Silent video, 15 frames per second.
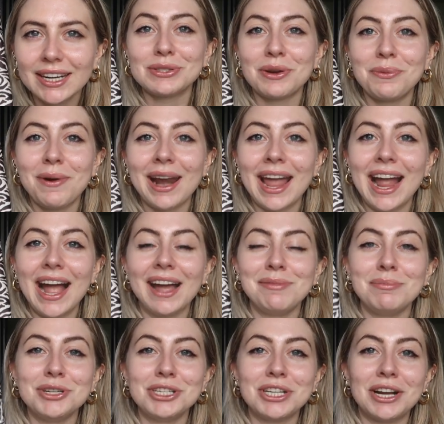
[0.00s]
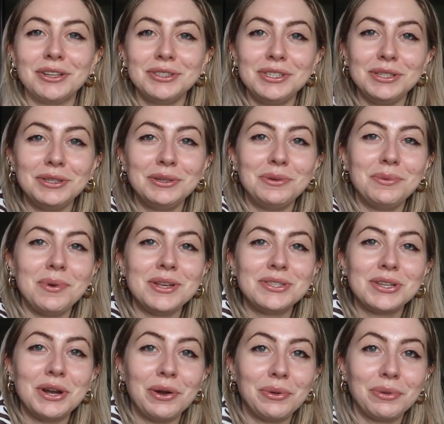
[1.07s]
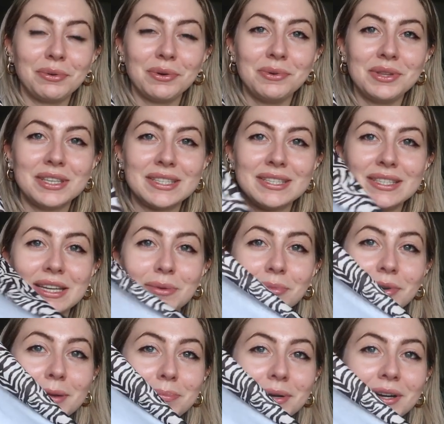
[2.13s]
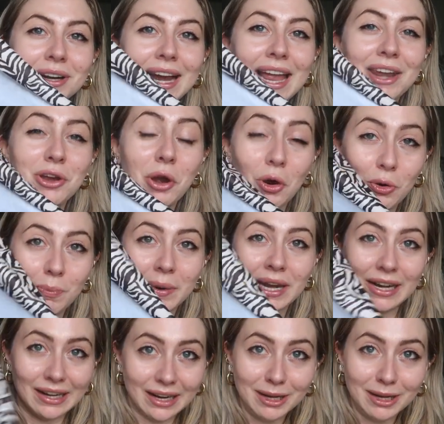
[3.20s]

So what I had Michelle do was go through with a seam ripper and open it